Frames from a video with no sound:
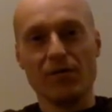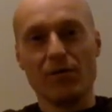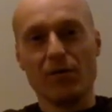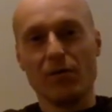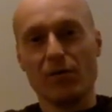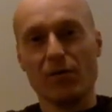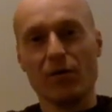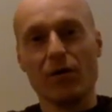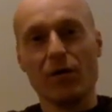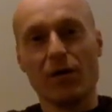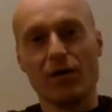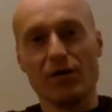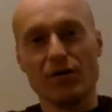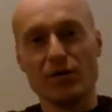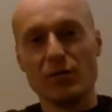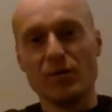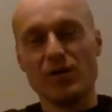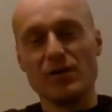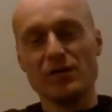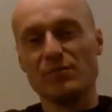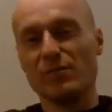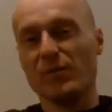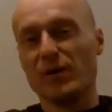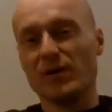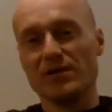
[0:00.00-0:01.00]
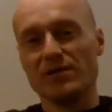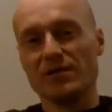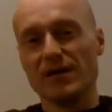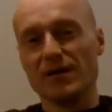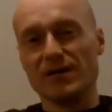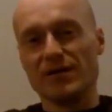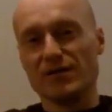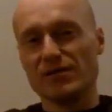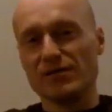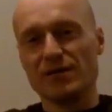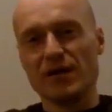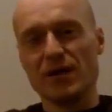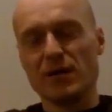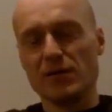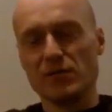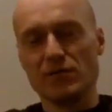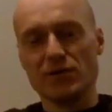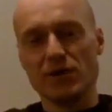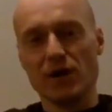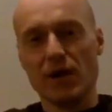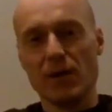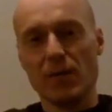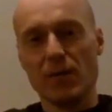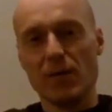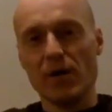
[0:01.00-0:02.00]
or the argument, but at the same
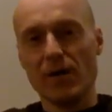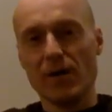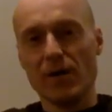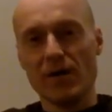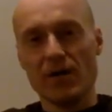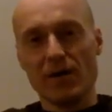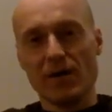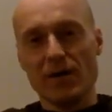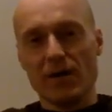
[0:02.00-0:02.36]
time